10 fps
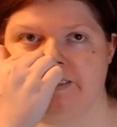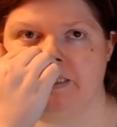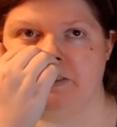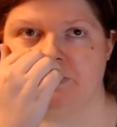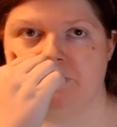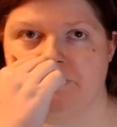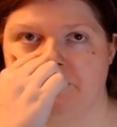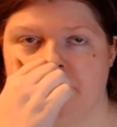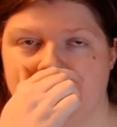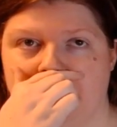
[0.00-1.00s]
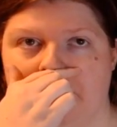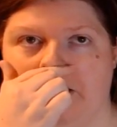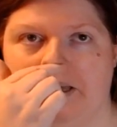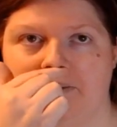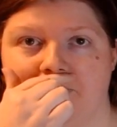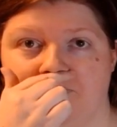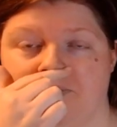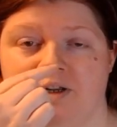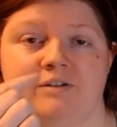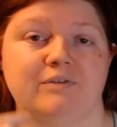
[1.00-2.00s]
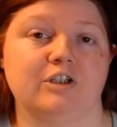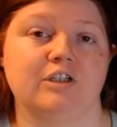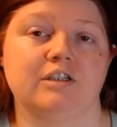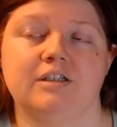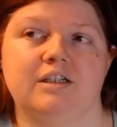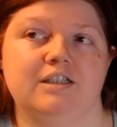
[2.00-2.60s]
killed, um, in front of her.